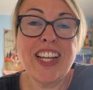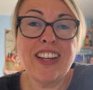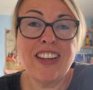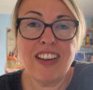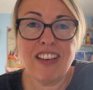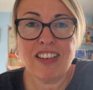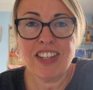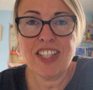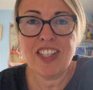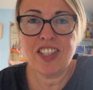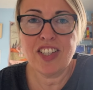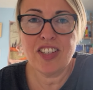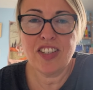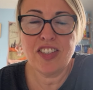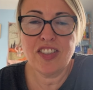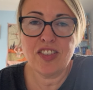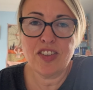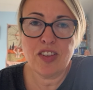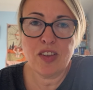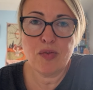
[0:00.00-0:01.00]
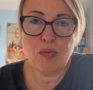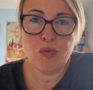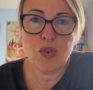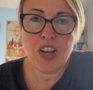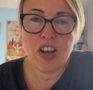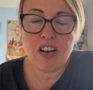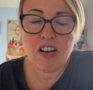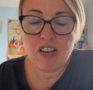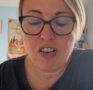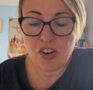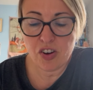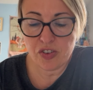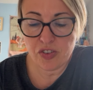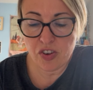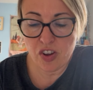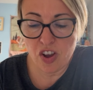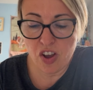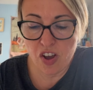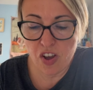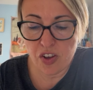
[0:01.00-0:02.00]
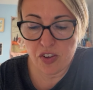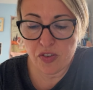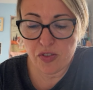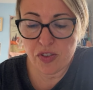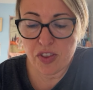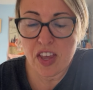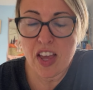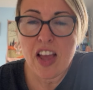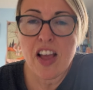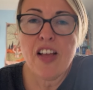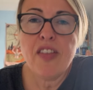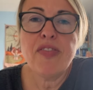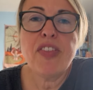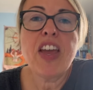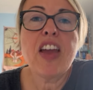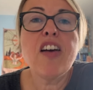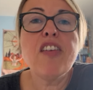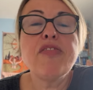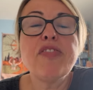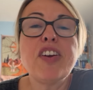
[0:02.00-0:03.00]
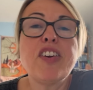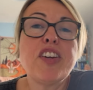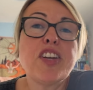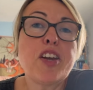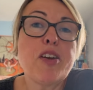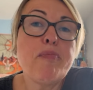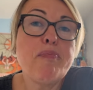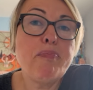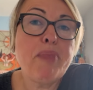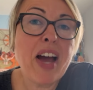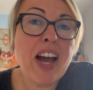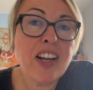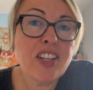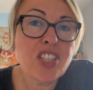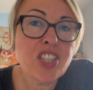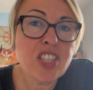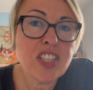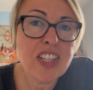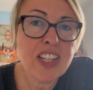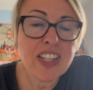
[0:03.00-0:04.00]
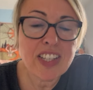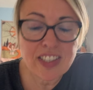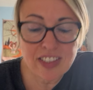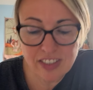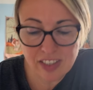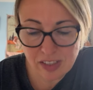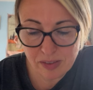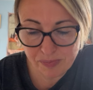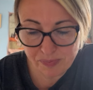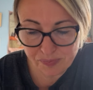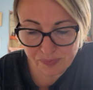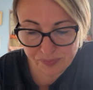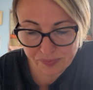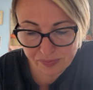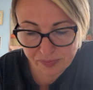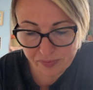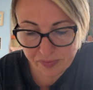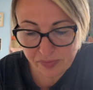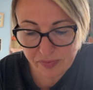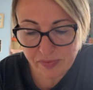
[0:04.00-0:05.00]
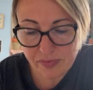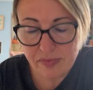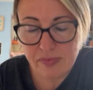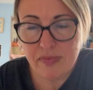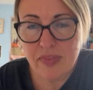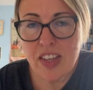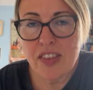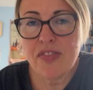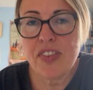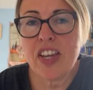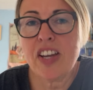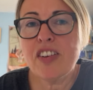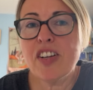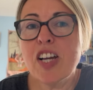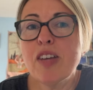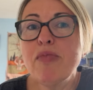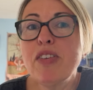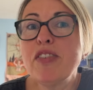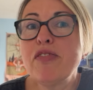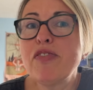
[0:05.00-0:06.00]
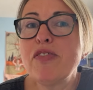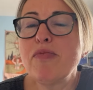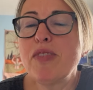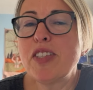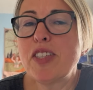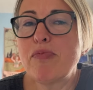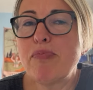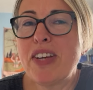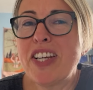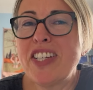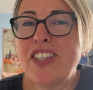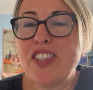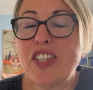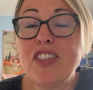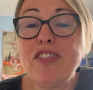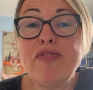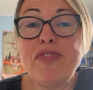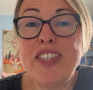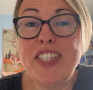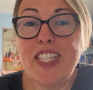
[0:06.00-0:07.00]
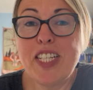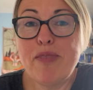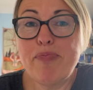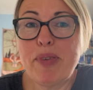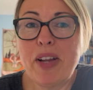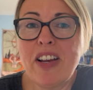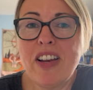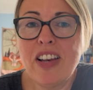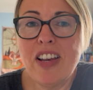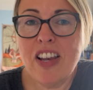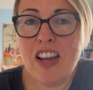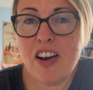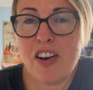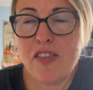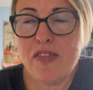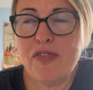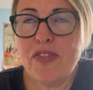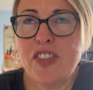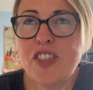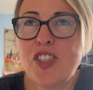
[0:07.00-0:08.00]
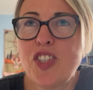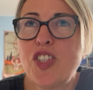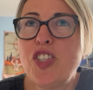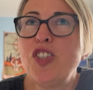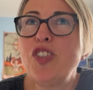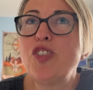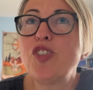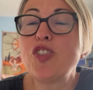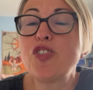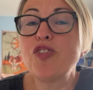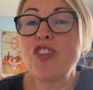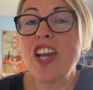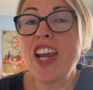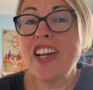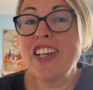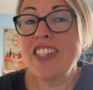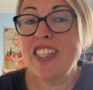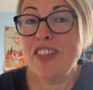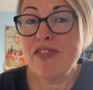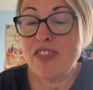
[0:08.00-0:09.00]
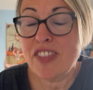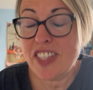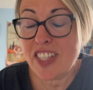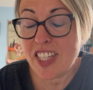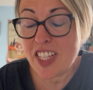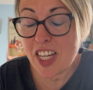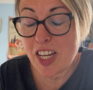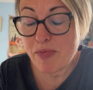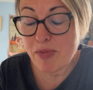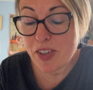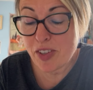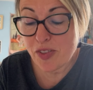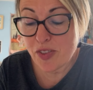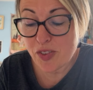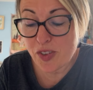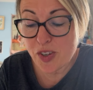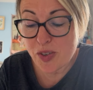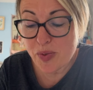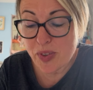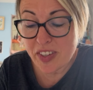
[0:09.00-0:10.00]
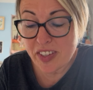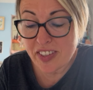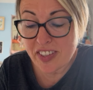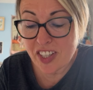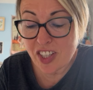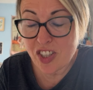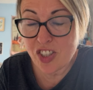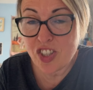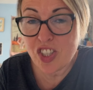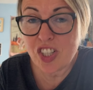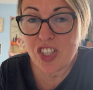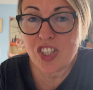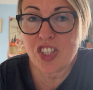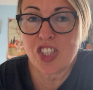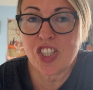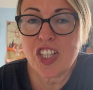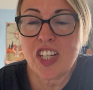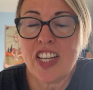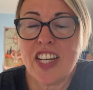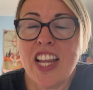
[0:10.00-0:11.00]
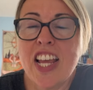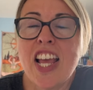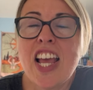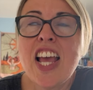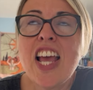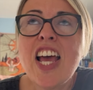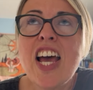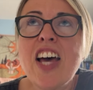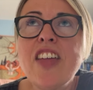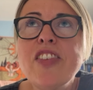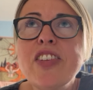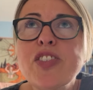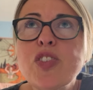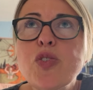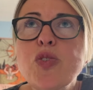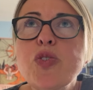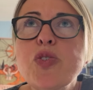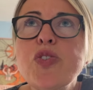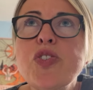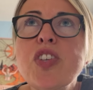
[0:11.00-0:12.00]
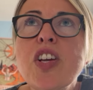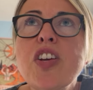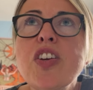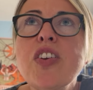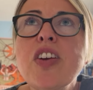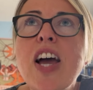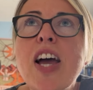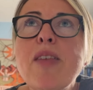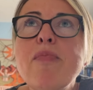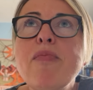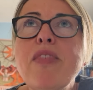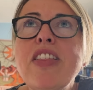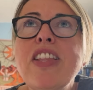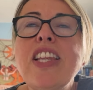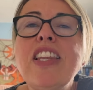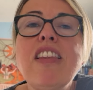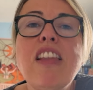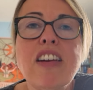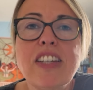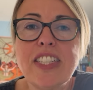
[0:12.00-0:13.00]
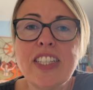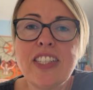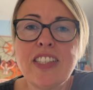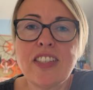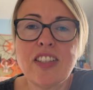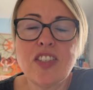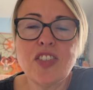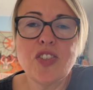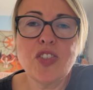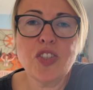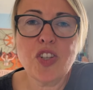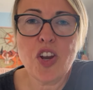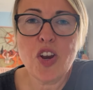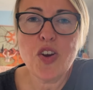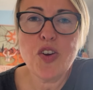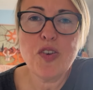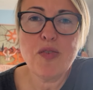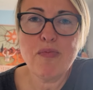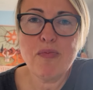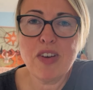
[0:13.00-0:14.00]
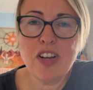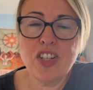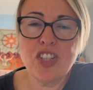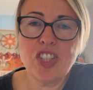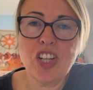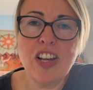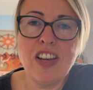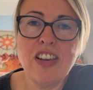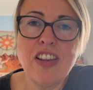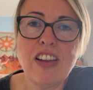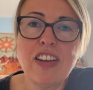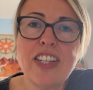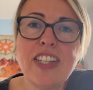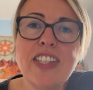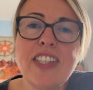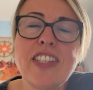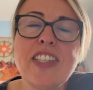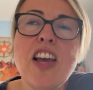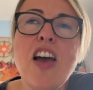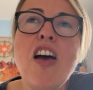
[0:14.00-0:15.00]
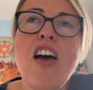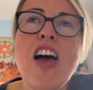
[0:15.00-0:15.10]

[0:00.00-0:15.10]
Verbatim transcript: enlightened than we are on earth. They are very compassionate. They're coming from a space of deep love. There's huge creativity coming through with this conjunction. And there's also um, light, so much light